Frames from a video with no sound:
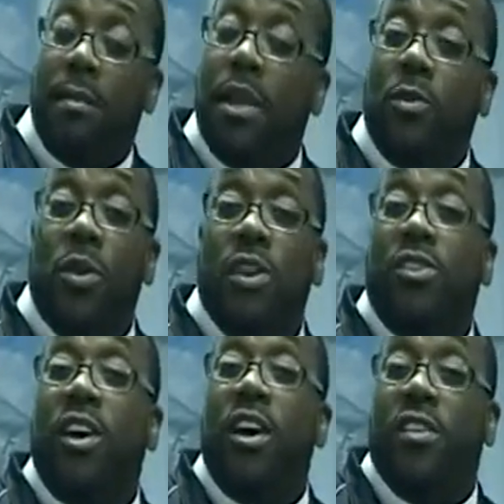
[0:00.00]
I'm not the one
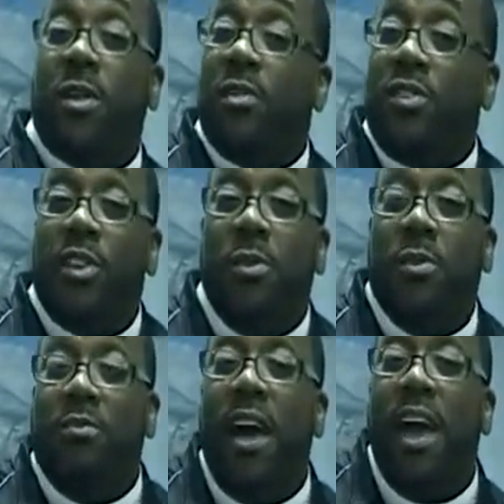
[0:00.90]
to judge. I'm just dealing
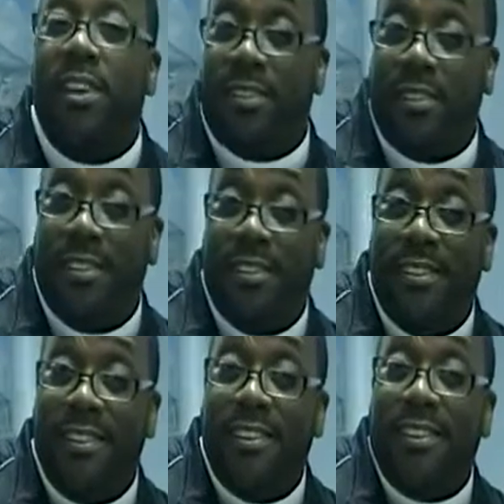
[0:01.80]
with the facts.
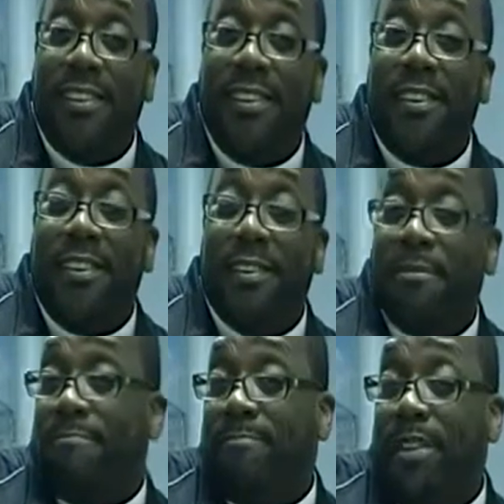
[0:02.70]

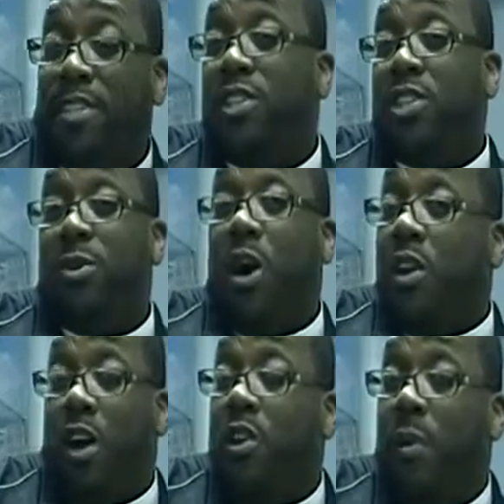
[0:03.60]
Is it you?
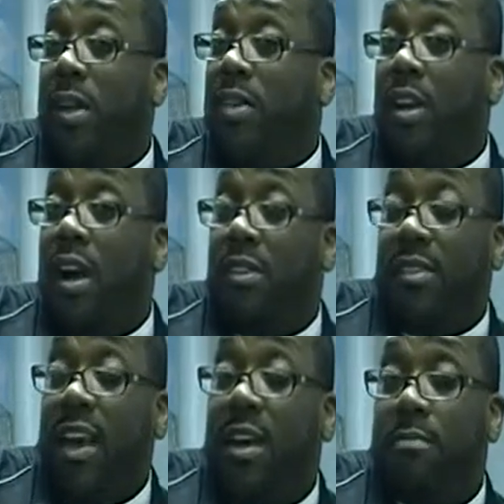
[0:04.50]
Are, are you wasting
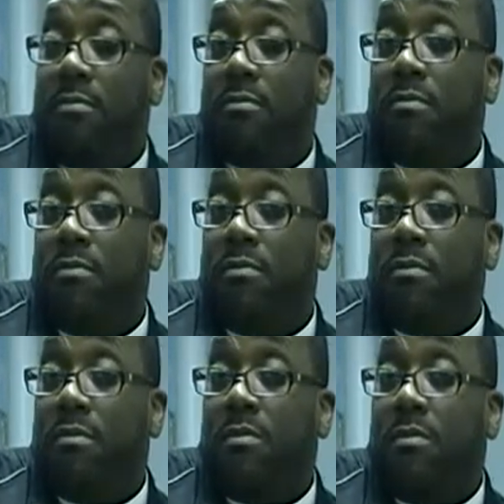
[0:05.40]
God's time?
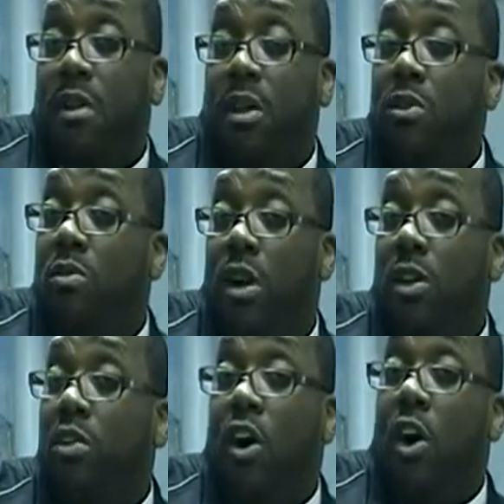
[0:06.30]
Are you are
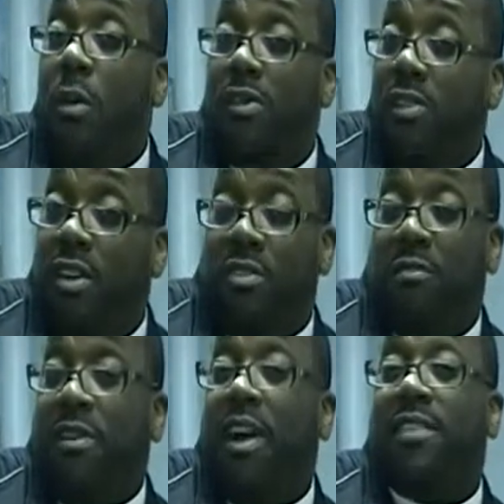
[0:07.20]
you always
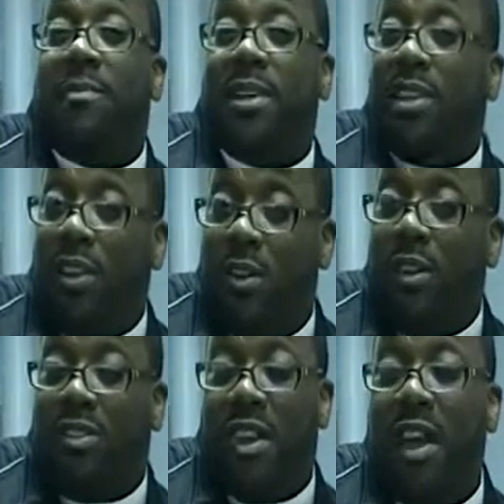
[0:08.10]
testifying about the
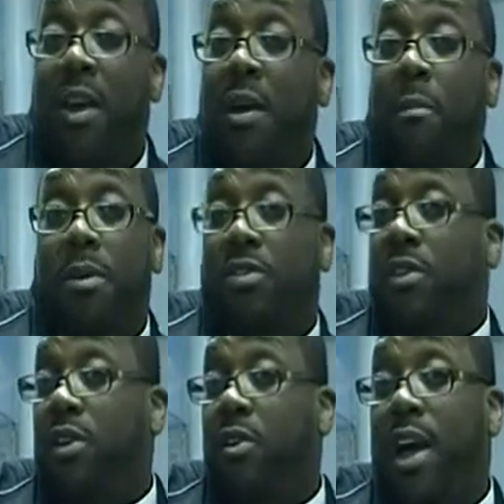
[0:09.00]
Lord, this and that, but
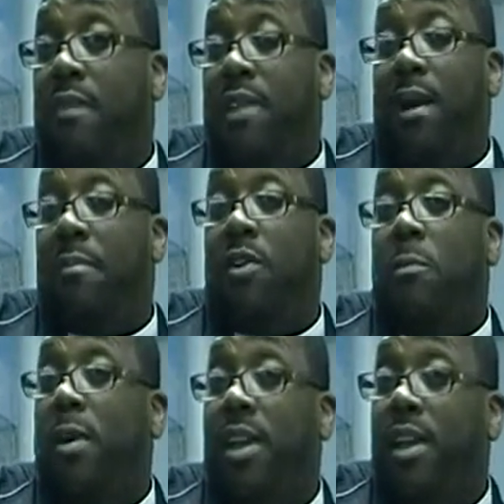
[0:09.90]
still have not been
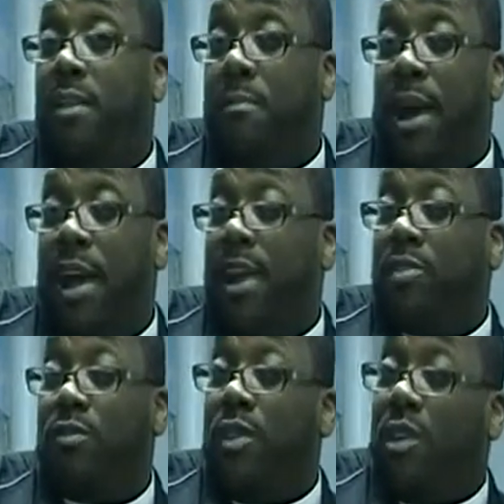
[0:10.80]
obedient by
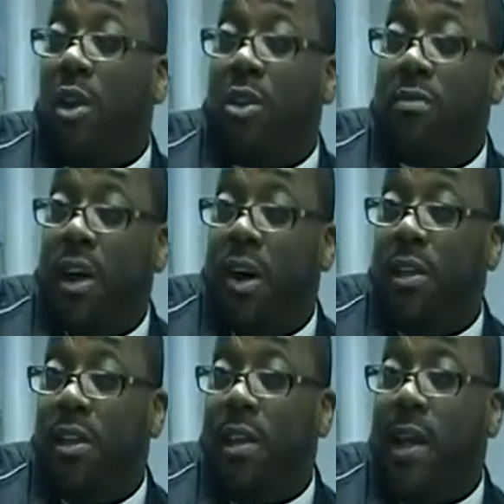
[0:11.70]
answering the call of
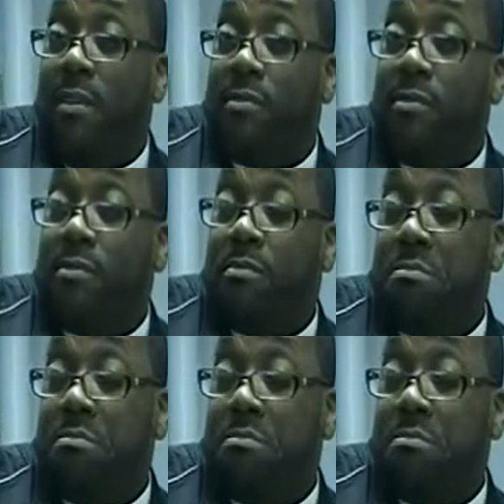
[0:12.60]
God in your life?